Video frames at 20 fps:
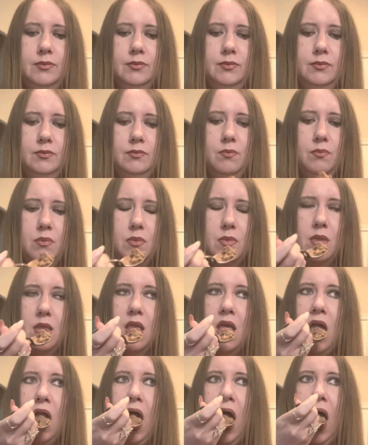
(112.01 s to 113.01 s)

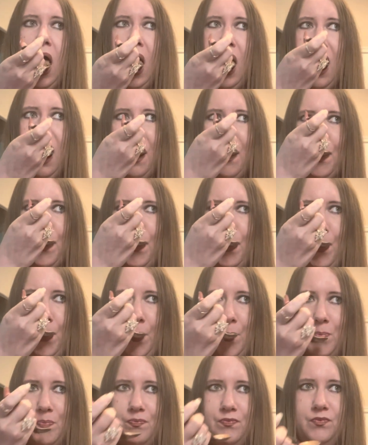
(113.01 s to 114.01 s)

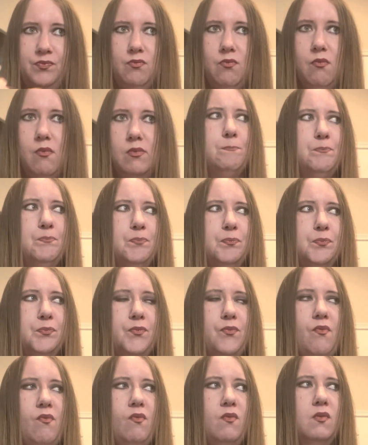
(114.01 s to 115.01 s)

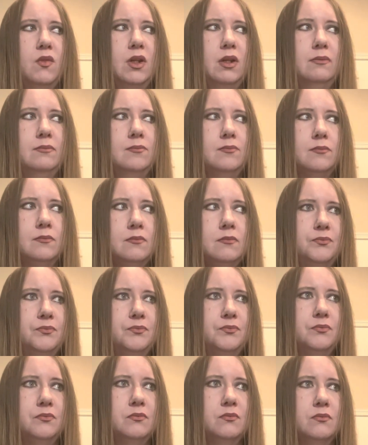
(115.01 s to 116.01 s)

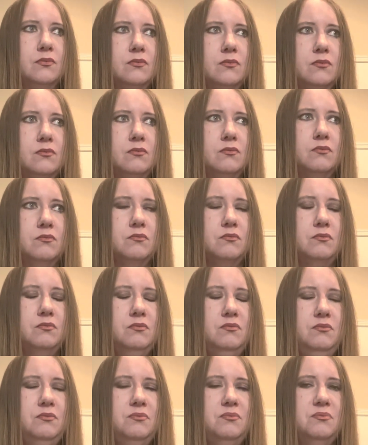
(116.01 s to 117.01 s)

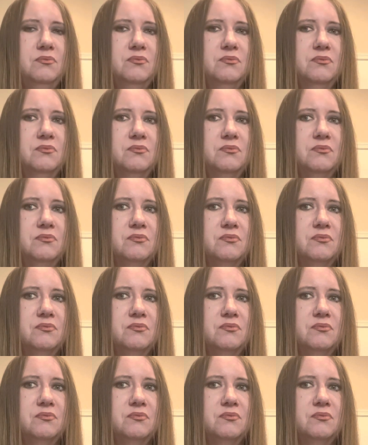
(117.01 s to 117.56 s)
(no one is talking)